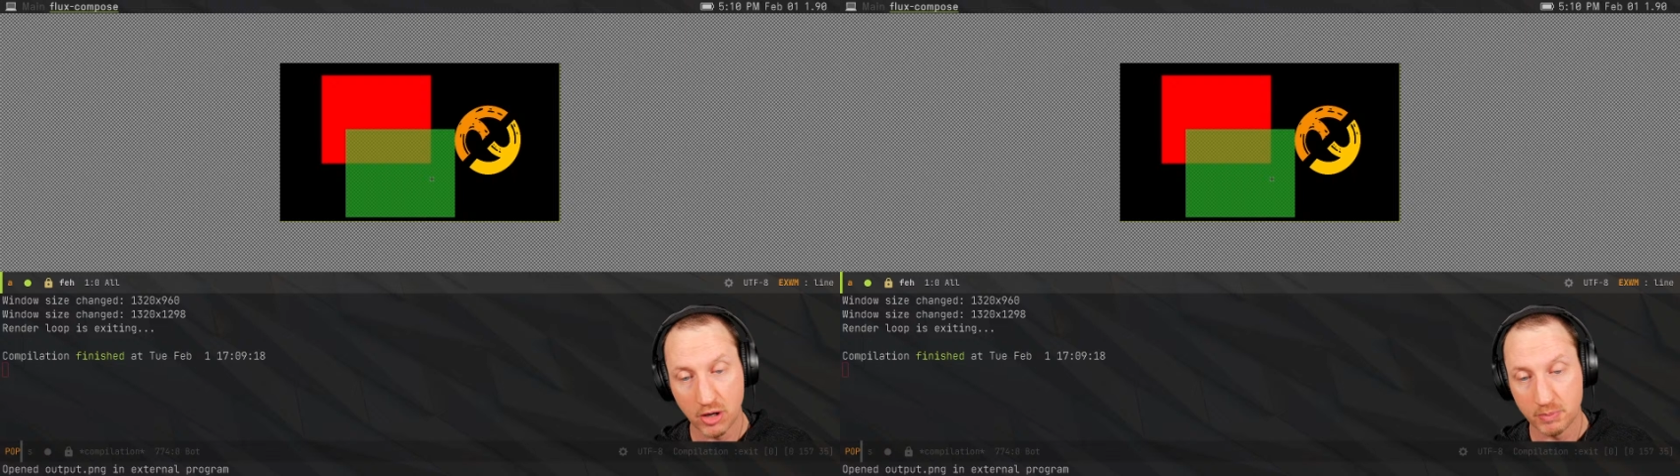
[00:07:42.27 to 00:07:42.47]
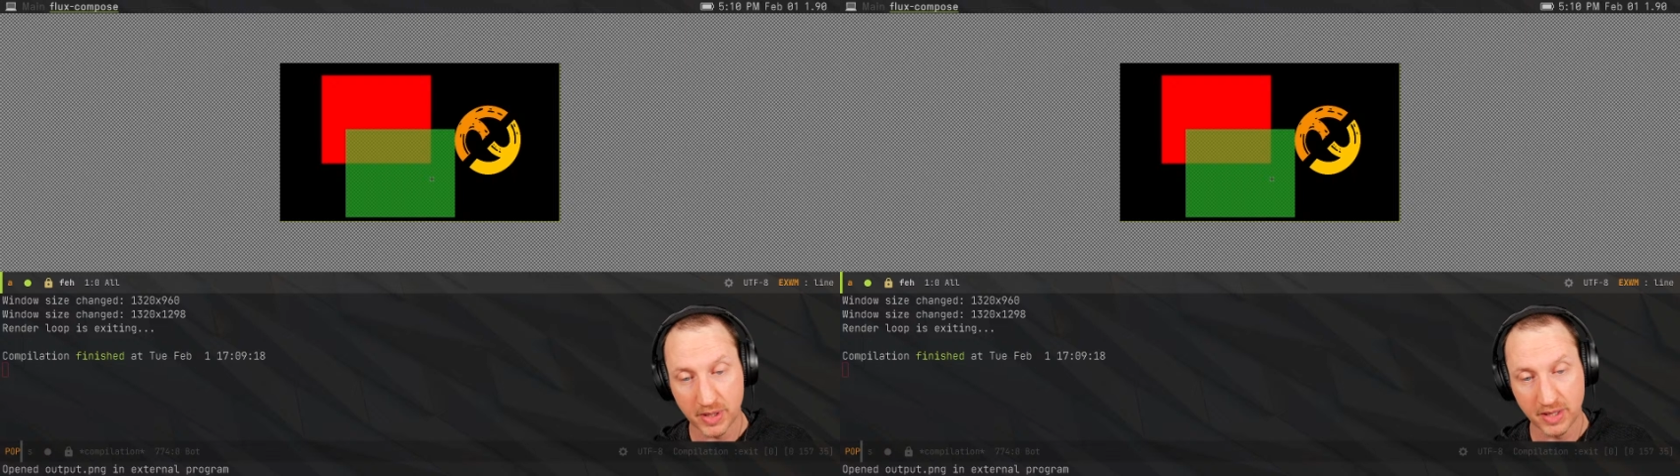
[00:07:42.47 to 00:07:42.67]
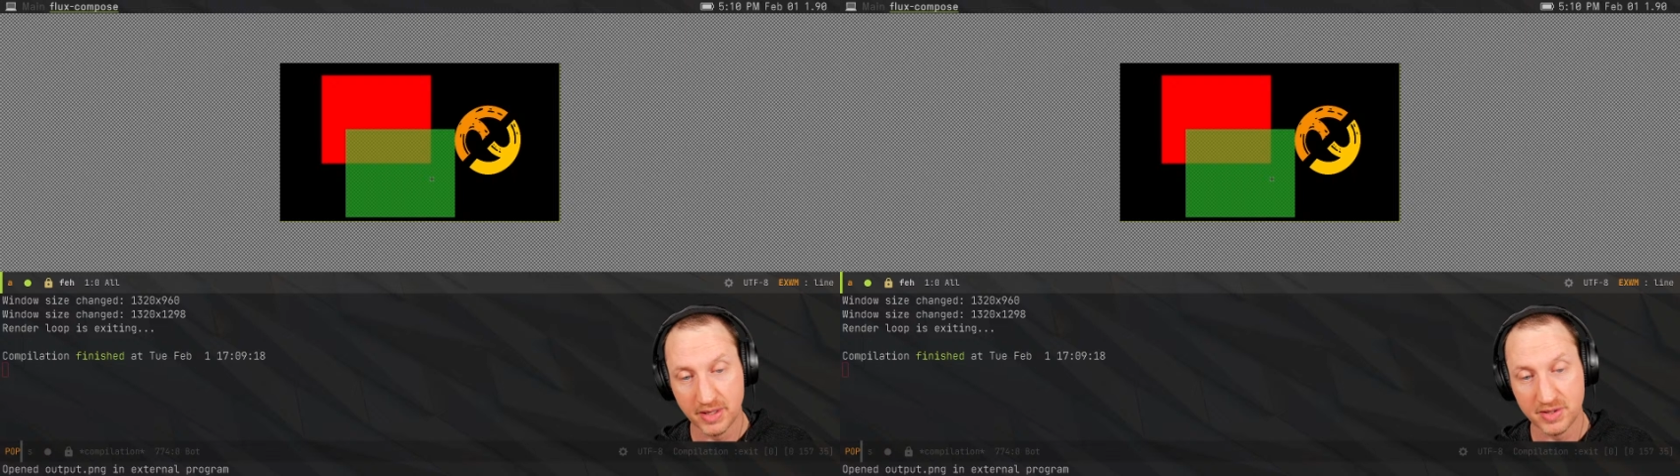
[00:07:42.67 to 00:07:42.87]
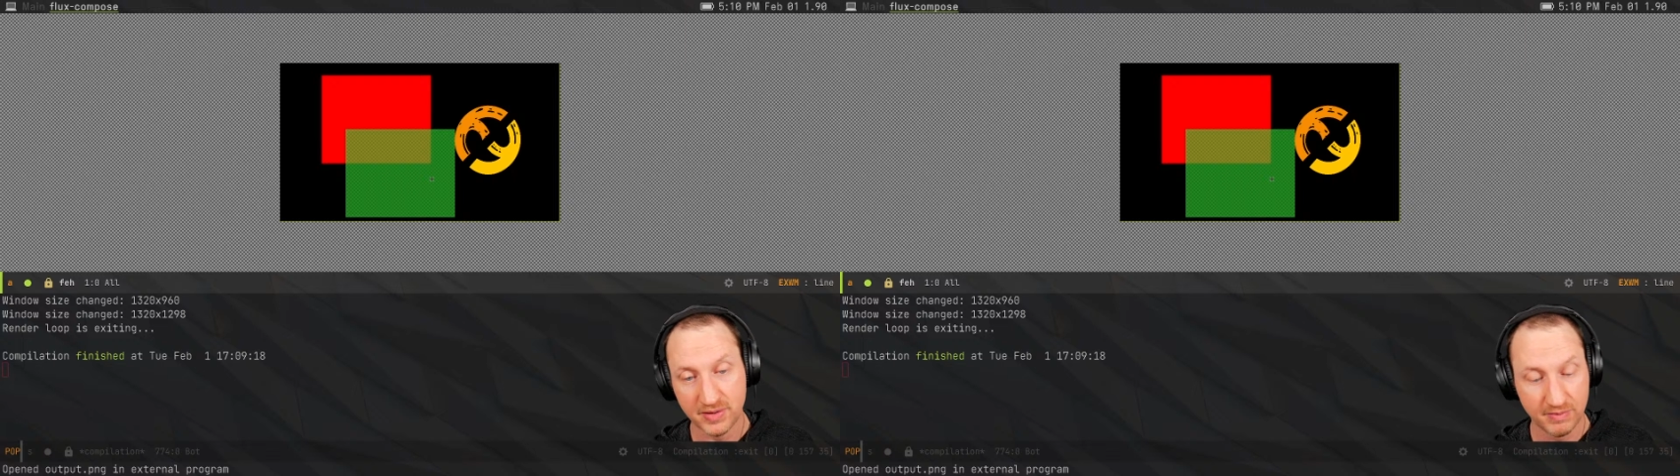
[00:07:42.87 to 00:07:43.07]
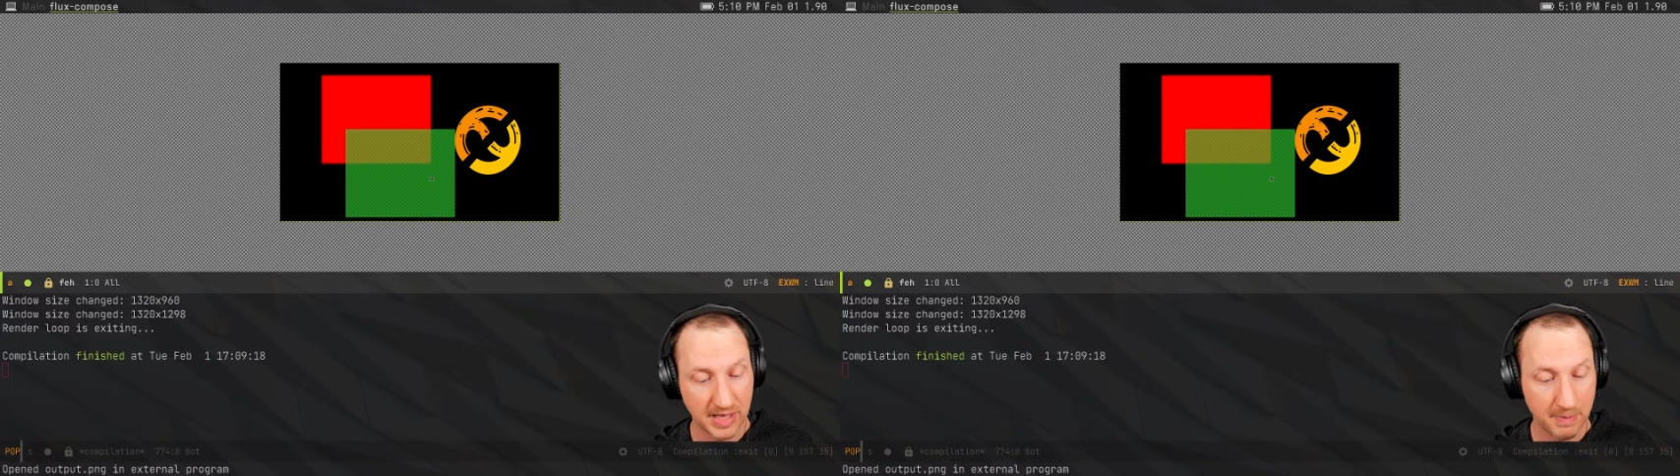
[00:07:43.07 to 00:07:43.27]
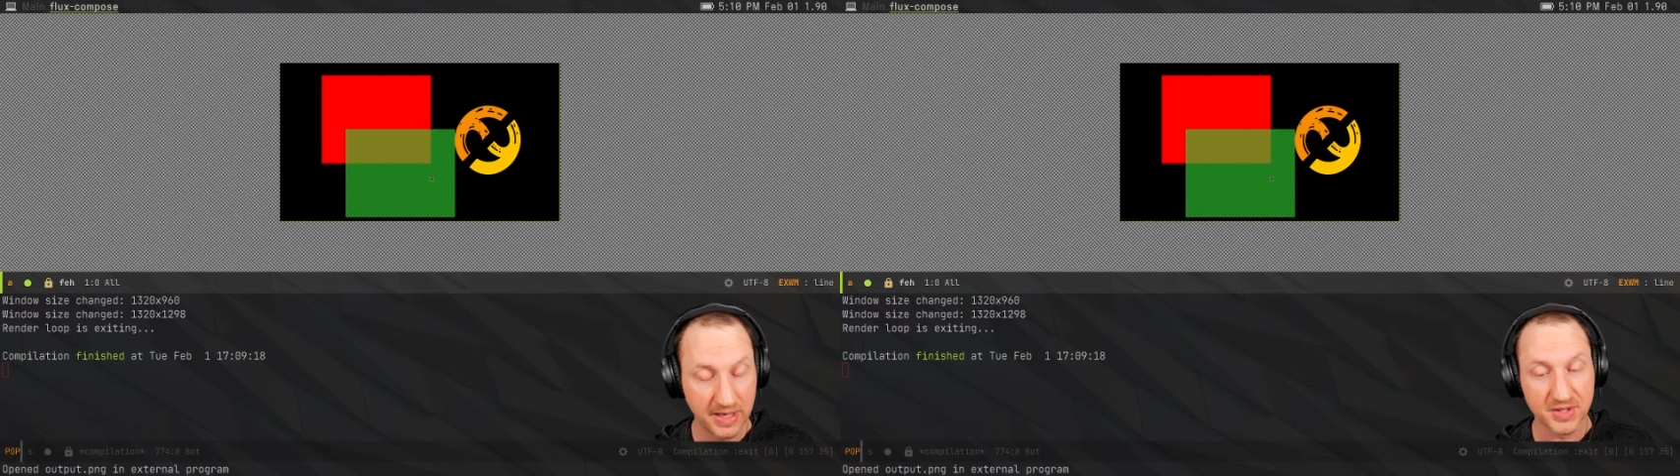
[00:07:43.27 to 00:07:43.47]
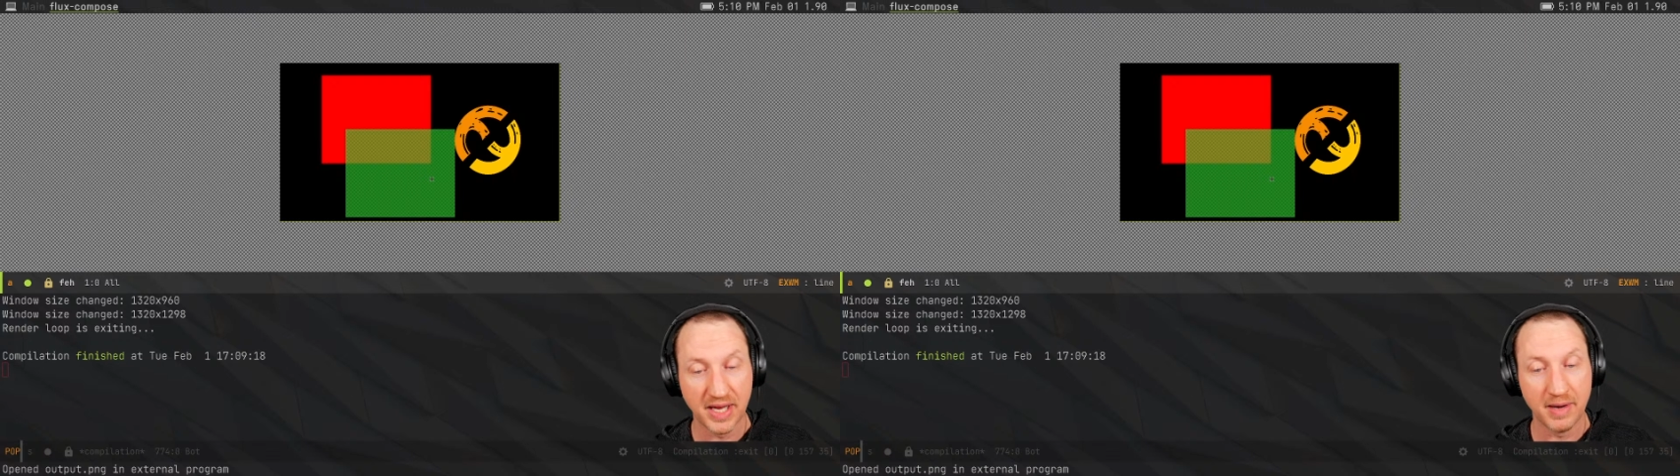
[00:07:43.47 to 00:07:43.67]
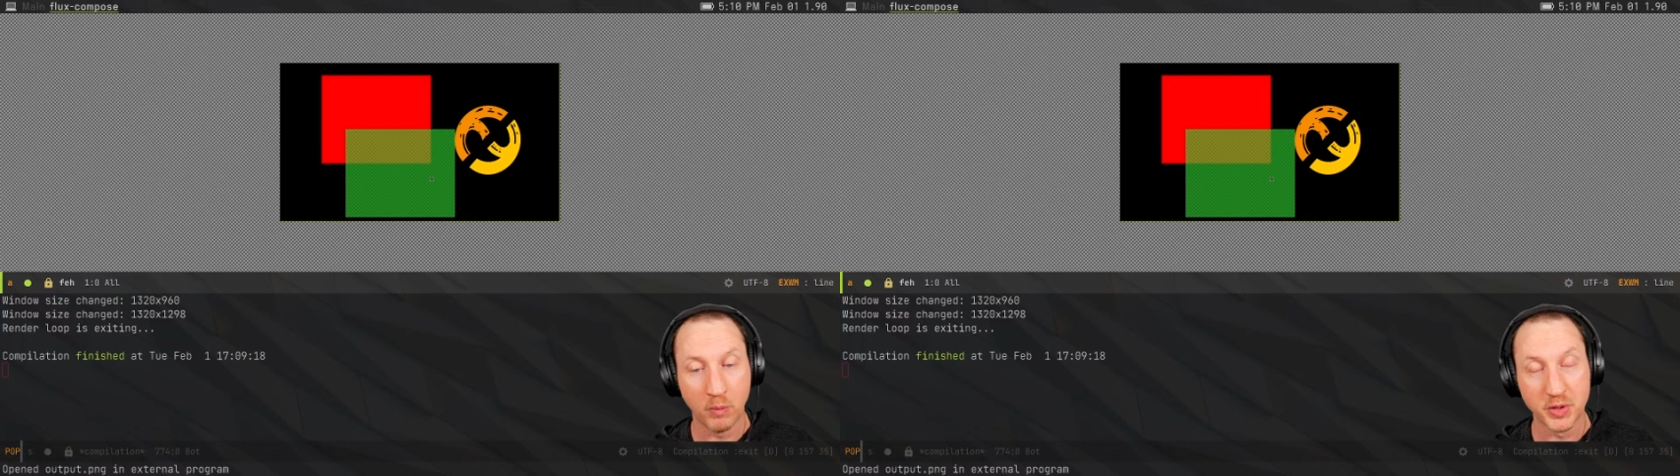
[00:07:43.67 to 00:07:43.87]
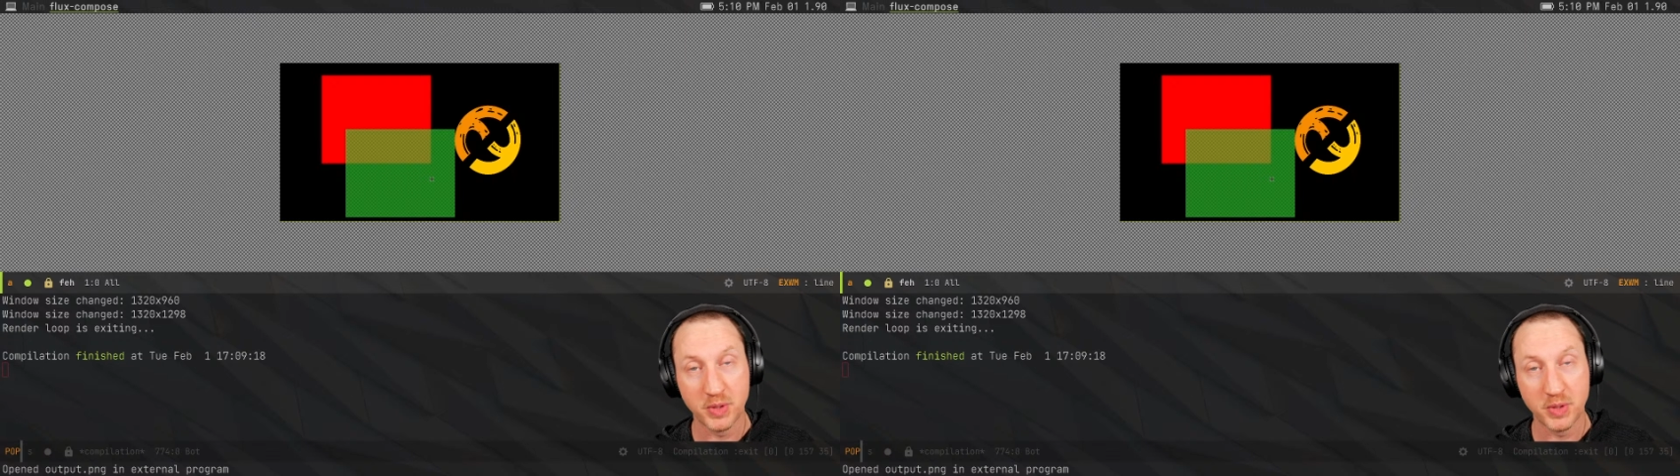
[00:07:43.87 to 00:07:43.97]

because that means that once we